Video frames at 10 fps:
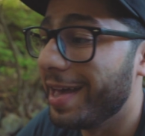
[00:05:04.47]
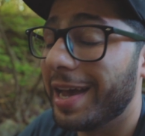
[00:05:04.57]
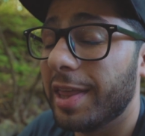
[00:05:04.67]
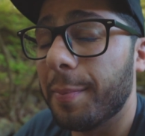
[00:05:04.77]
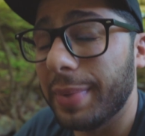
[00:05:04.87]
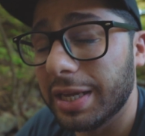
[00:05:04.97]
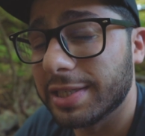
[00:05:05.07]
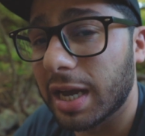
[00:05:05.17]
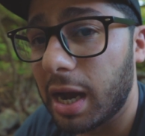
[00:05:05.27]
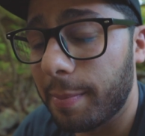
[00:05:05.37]
In the
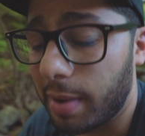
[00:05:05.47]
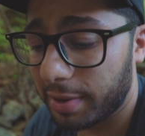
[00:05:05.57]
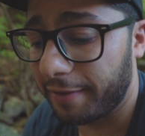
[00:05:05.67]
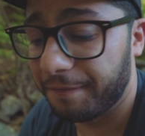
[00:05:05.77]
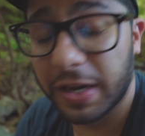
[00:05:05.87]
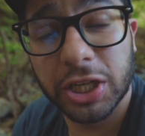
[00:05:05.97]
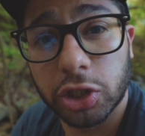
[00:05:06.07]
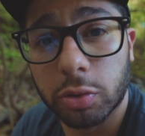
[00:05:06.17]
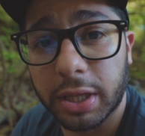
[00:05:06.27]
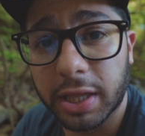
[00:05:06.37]
meantime, I'm gonna finish
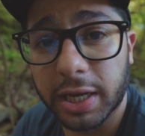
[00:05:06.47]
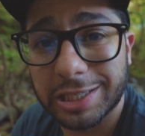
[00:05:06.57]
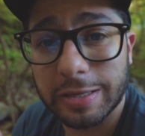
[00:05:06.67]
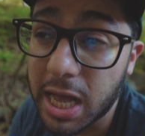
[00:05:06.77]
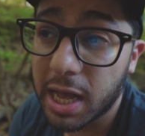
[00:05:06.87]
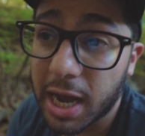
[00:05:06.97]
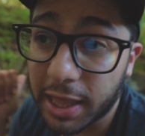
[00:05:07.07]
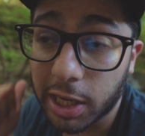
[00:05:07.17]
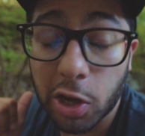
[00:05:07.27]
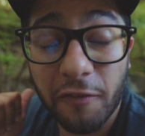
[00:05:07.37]
doing this
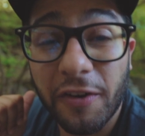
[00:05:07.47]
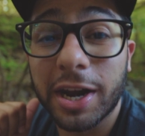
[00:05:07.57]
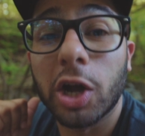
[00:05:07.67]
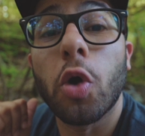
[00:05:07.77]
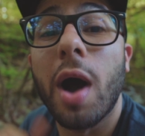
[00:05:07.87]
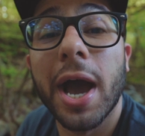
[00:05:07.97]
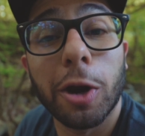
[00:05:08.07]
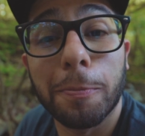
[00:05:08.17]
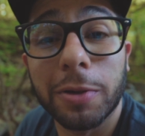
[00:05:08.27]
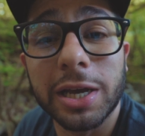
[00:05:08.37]
and then go find a
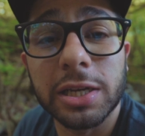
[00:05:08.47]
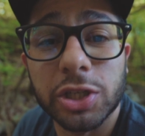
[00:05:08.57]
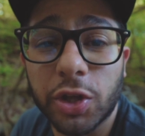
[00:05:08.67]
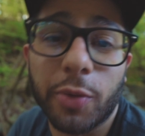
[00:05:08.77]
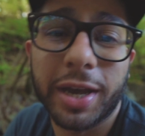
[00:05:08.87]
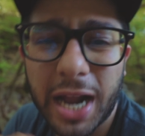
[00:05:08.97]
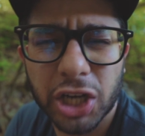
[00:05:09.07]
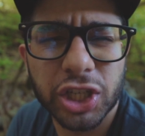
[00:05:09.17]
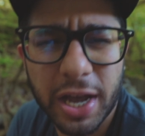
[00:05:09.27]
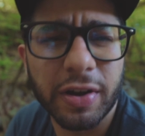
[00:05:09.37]
quieter place so that we could
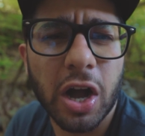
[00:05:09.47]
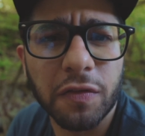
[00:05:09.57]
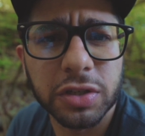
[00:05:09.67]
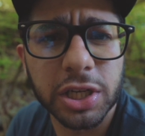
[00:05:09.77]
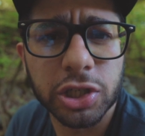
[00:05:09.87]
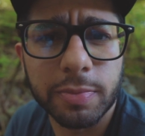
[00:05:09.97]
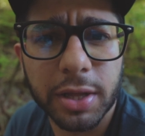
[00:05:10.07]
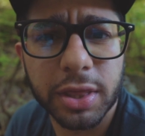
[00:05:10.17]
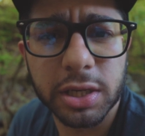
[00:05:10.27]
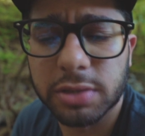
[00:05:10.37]
actually have a conversation
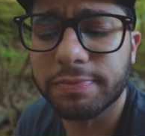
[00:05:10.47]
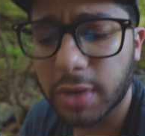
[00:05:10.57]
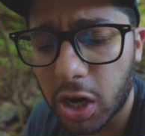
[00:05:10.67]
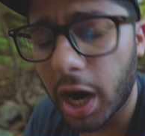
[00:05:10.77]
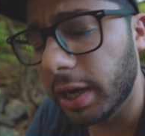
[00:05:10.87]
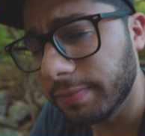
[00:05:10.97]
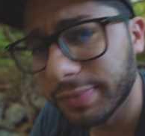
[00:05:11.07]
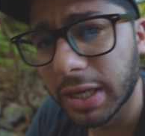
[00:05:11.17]
about this. All right?